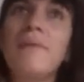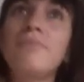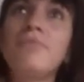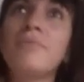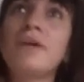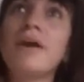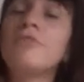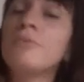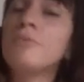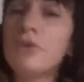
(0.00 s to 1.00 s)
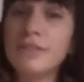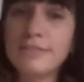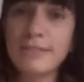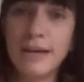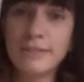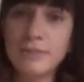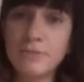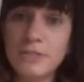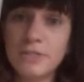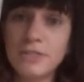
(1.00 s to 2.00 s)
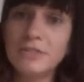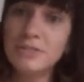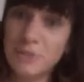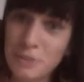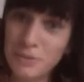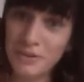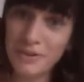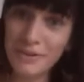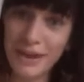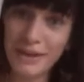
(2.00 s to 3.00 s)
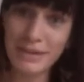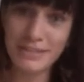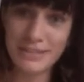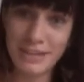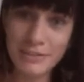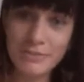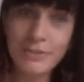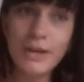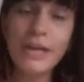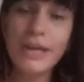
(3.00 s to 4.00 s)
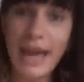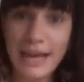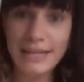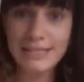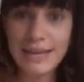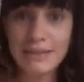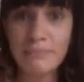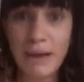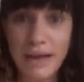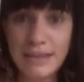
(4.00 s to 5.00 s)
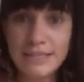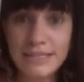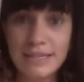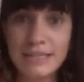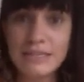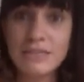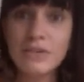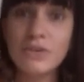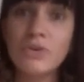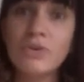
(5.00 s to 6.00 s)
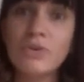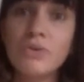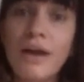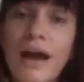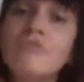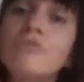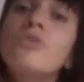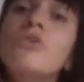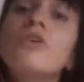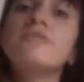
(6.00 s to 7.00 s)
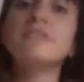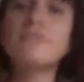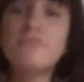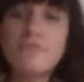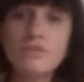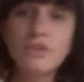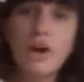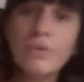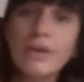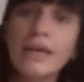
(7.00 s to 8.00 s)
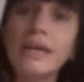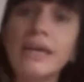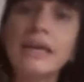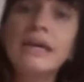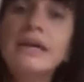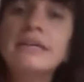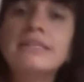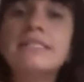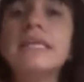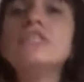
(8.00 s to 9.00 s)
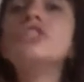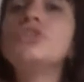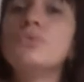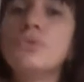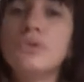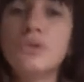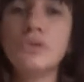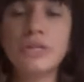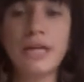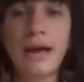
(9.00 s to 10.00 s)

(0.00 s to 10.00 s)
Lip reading: Then we have the water signs, which is Scorpio, like myself, Cancer and Pisces, who have more of this flowy, sensual,